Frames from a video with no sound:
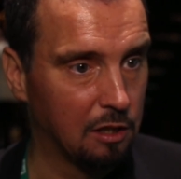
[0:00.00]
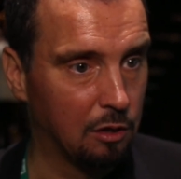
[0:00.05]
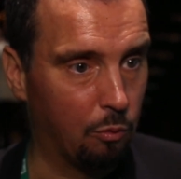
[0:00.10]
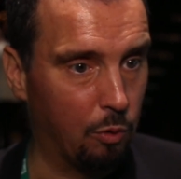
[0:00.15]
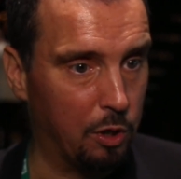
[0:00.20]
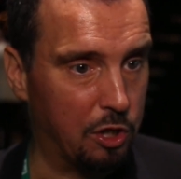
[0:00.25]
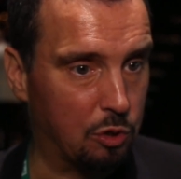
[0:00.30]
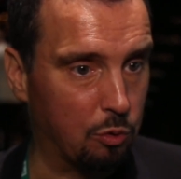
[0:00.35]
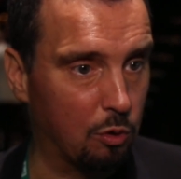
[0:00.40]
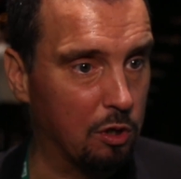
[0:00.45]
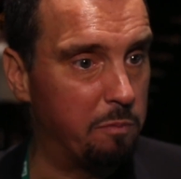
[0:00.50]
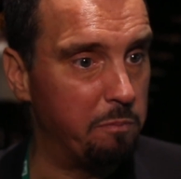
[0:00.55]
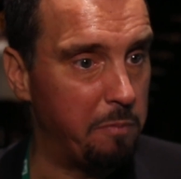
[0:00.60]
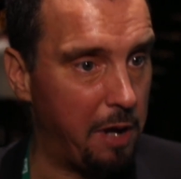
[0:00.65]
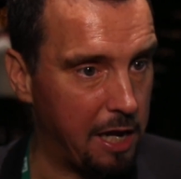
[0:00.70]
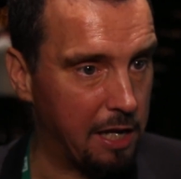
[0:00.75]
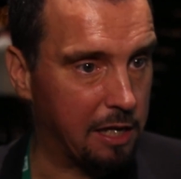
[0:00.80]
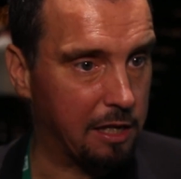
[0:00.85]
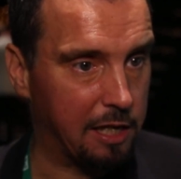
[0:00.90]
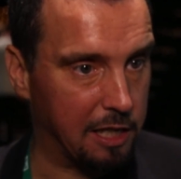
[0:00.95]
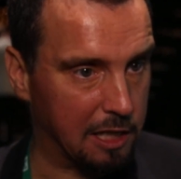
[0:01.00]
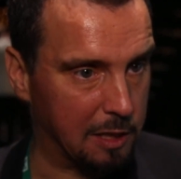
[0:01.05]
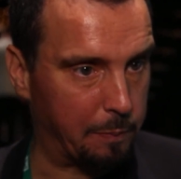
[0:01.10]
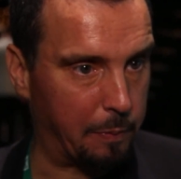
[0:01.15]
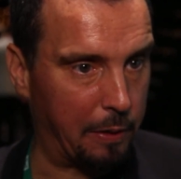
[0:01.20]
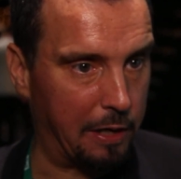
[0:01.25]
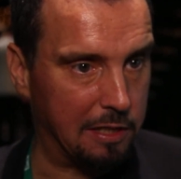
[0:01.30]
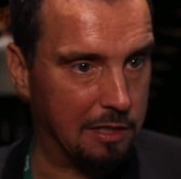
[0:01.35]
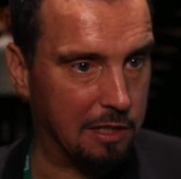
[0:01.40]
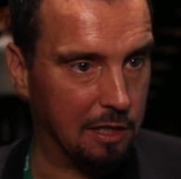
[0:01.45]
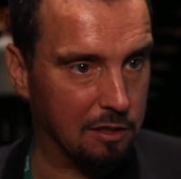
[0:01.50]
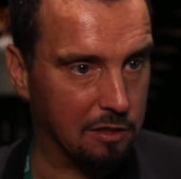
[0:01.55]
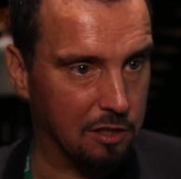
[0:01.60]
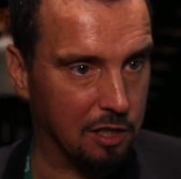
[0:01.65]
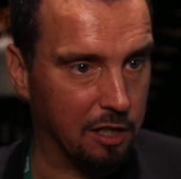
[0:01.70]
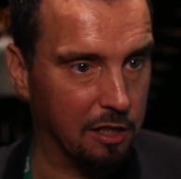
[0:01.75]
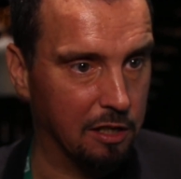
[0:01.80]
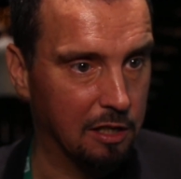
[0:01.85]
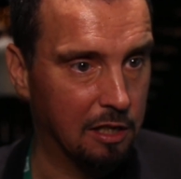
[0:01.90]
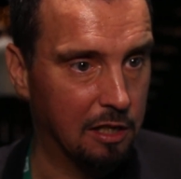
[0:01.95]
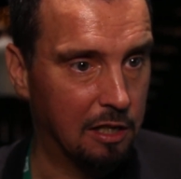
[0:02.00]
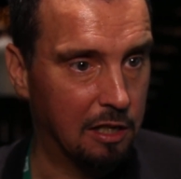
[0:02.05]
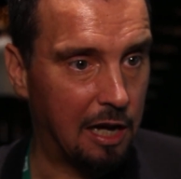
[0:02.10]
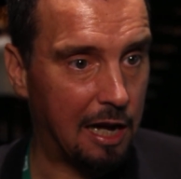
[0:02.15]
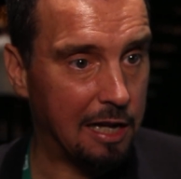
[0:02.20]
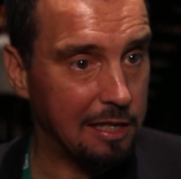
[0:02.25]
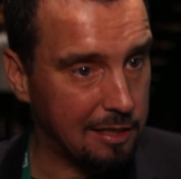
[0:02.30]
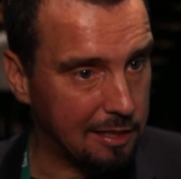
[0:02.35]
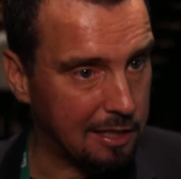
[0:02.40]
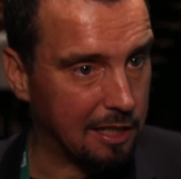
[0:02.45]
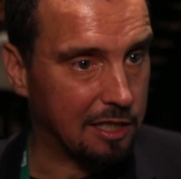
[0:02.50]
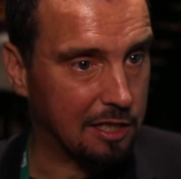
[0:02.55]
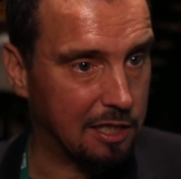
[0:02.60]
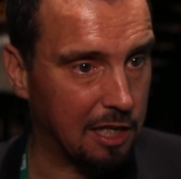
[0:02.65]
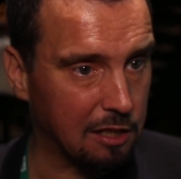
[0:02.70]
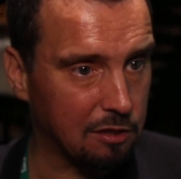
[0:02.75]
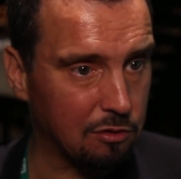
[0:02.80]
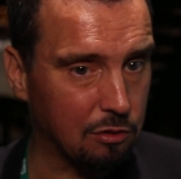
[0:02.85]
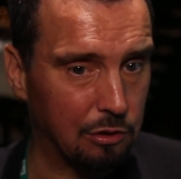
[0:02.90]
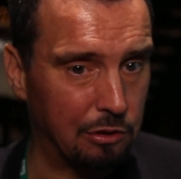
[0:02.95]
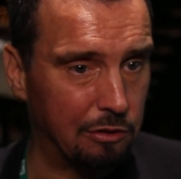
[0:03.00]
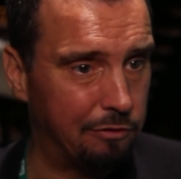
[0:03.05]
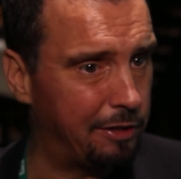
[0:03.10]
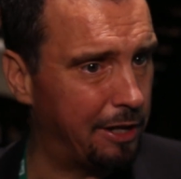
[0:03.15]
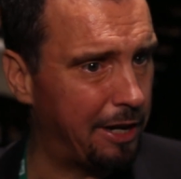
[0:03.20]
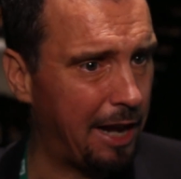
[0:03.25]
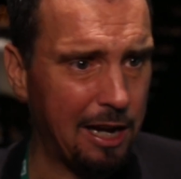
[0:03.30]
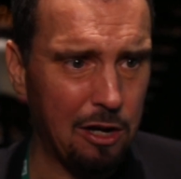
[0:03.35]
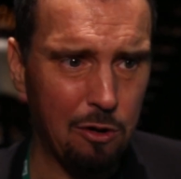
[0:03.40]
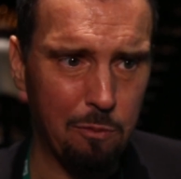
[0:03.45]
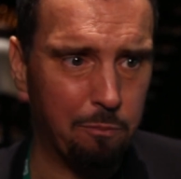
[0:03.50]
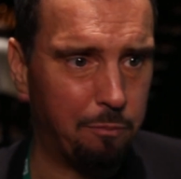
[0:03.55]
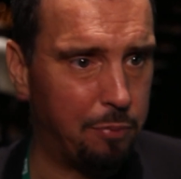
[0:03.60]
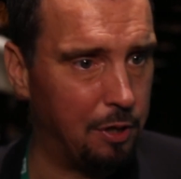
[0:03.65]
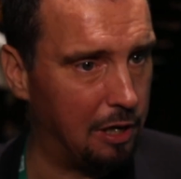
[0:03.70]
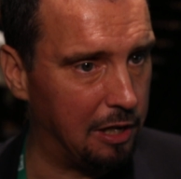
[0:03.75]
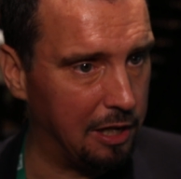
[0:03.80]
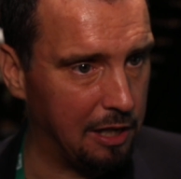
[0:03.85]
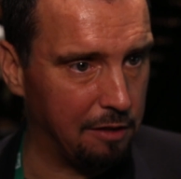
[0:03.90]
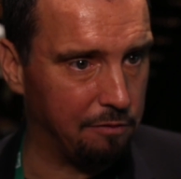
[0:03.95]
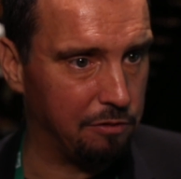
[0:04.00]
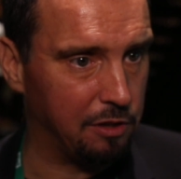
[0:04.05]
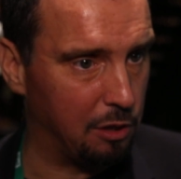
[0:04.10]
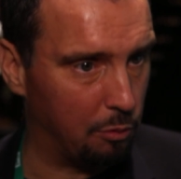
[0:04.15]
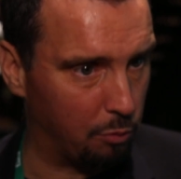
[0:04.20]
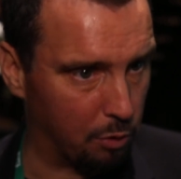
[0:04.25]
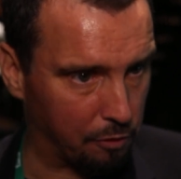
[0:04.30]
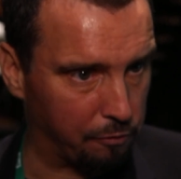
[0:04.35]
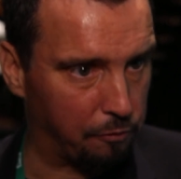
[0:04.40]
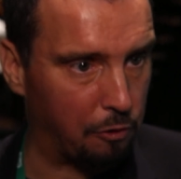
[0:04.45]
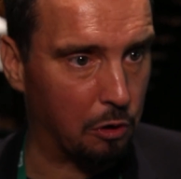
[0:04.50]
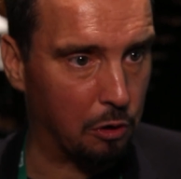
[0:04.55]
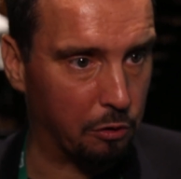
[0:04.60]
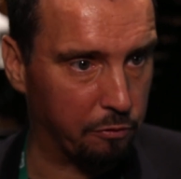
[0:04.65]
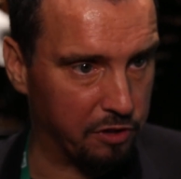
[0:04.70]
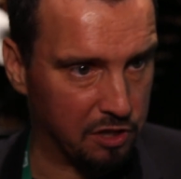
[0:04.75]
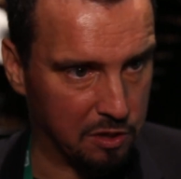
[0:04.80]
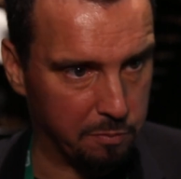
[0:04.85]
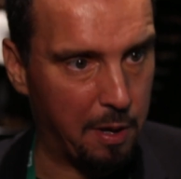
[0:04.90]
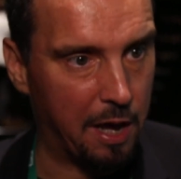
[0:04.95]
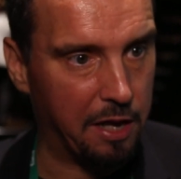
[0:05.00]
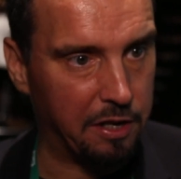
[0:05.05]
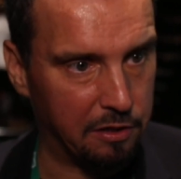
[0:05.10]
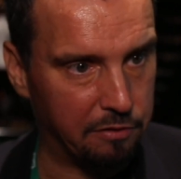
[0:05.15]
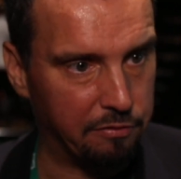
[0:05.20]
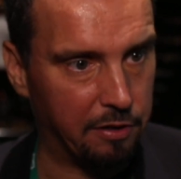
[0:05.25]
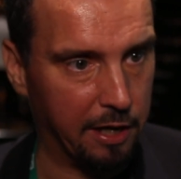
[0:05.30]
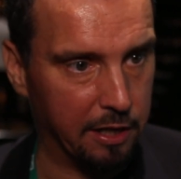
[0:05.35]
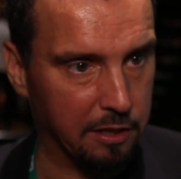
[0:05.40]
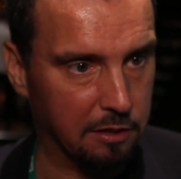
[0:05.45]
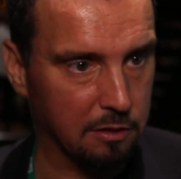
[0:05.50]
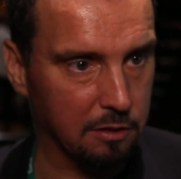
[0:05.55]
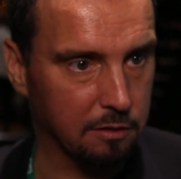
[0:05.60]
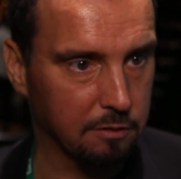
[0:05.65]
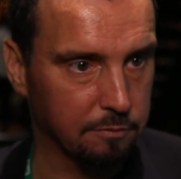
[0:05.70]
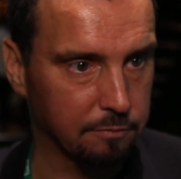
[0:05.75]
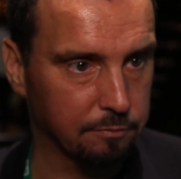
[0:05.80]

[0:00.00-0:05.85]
which would make his presidency unsuccessful, then I don't believe he would follow this bad advice.